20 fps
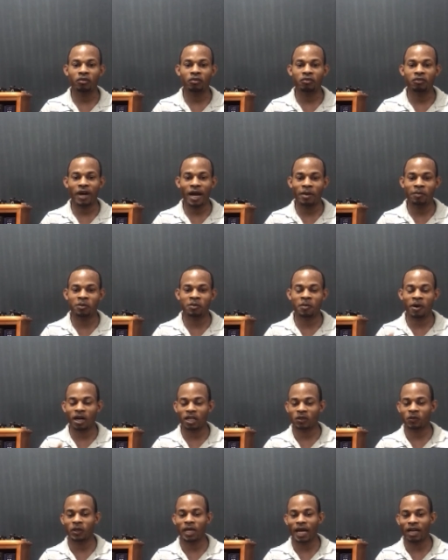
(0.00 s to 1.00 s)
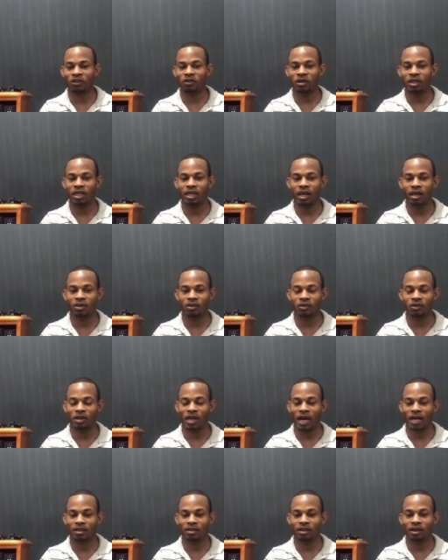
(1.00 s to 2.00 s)
Vibes Boss will actually get to
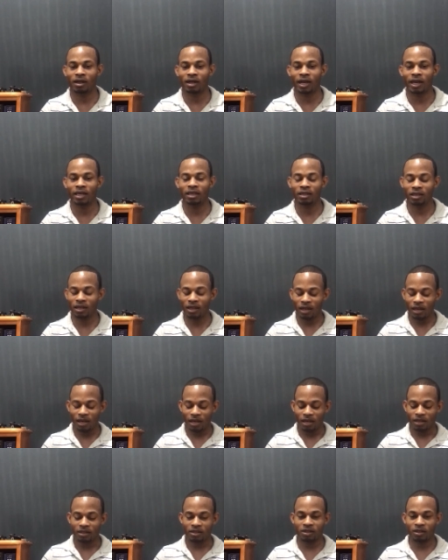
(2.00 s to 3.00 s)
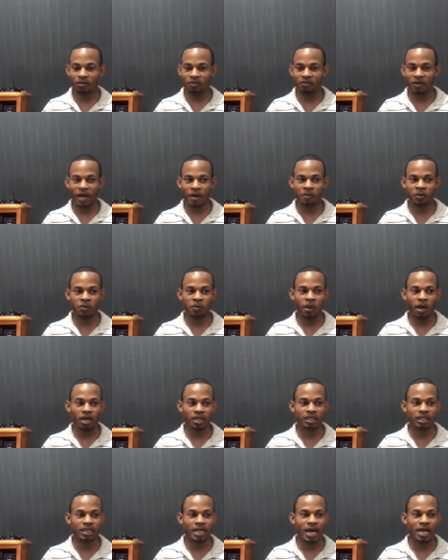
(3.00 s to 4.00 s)
that, all right? So Vibes
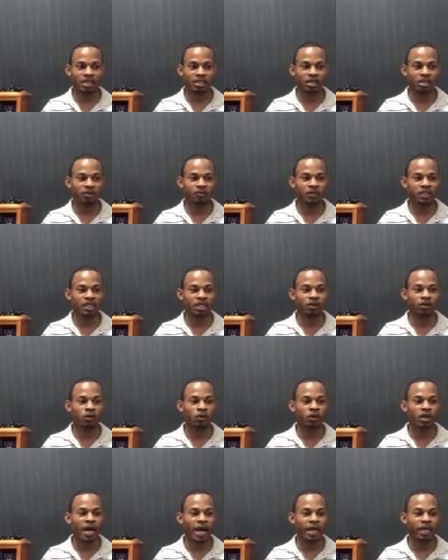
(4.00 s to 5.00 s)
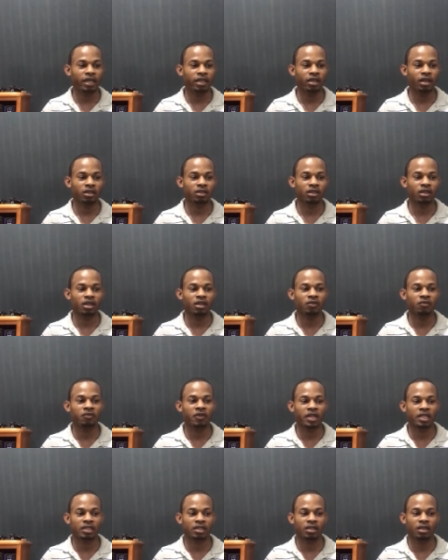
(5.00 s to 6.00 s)
Boss is asking if it's a good idea
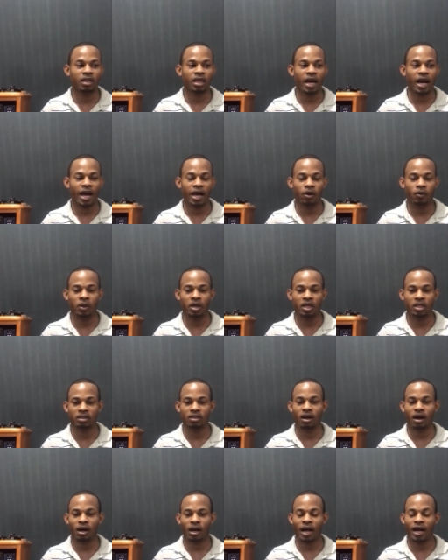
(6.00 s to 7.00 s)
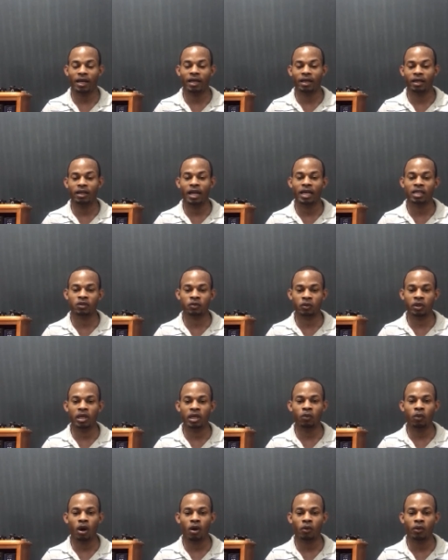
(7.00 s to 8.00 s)
to invest in the highway stock, and that's
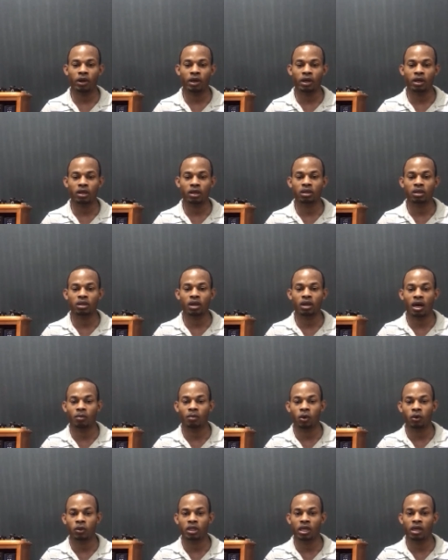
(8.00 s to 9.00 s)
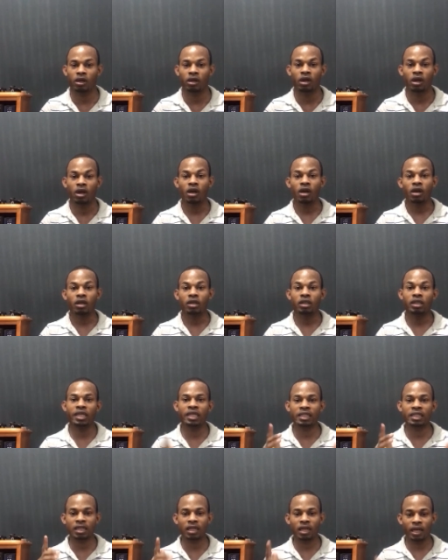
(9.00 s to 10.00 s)
really what we're talking about here.
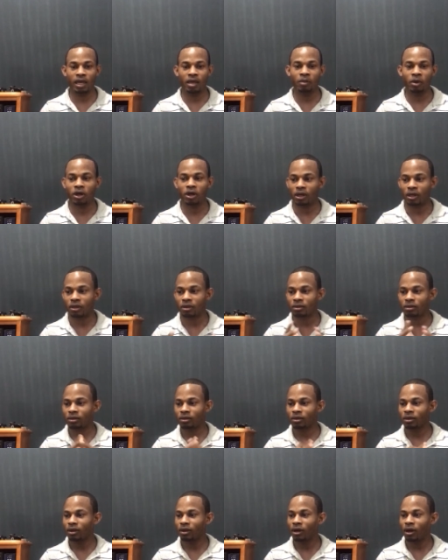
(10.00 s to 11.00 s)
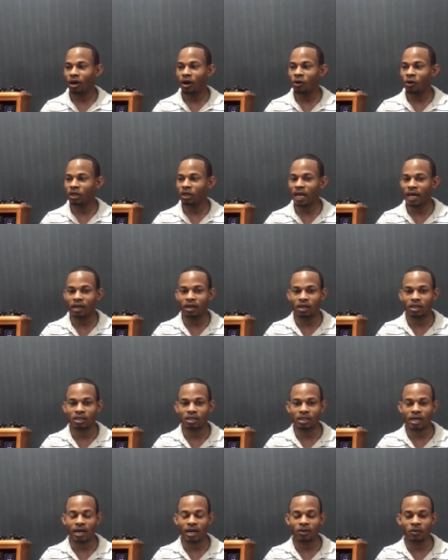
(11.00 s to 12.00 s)
Disclaimer, how did I
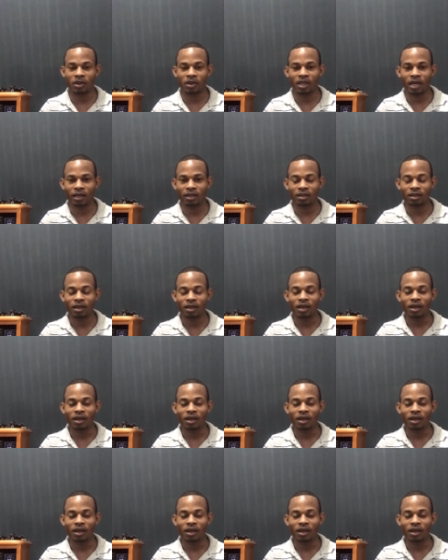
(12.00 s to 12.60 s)
not start with that?